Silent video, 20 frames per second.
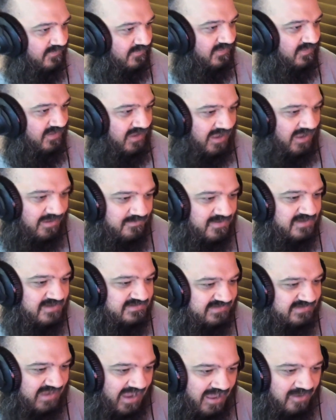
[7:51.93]
How
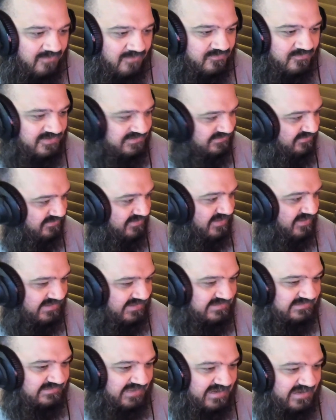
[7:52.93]
much calories you think
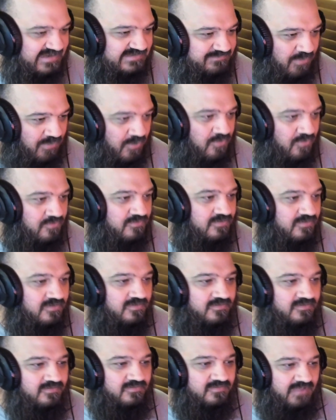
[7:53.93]
these ladies burn?
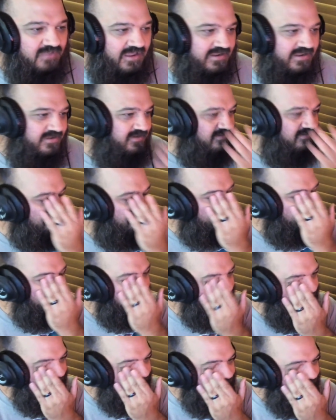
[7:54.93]
Like,
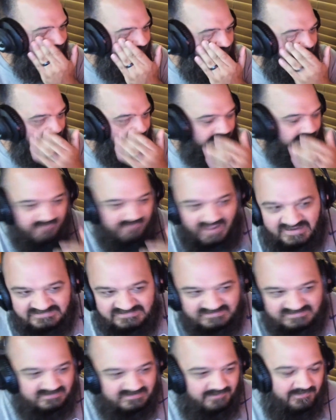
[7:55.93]

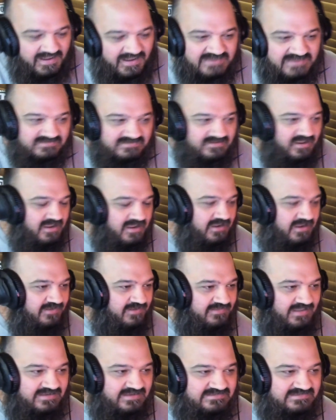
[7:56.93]
imagine
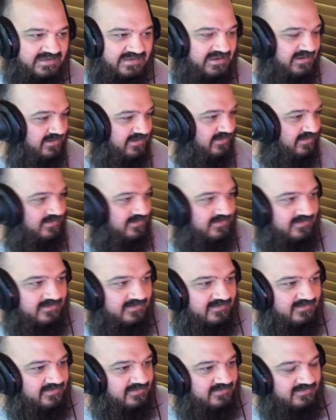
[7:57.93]
it. Like, say
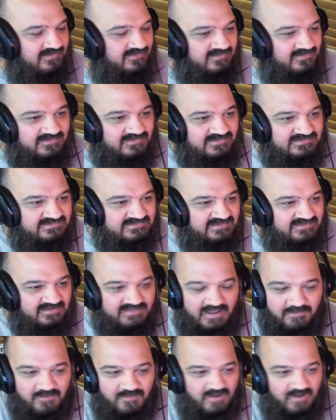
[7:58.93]

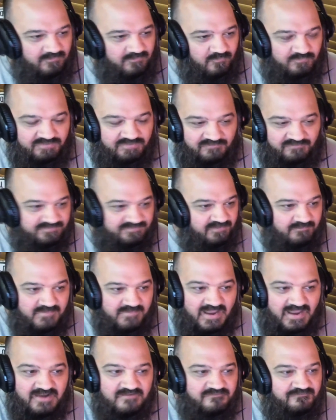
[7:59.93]
the
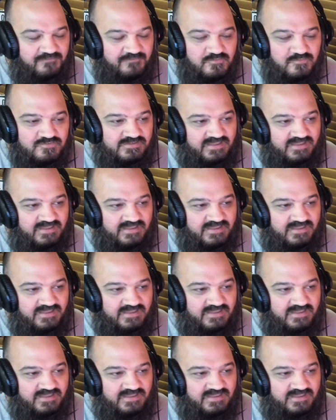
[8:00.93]
amount of food they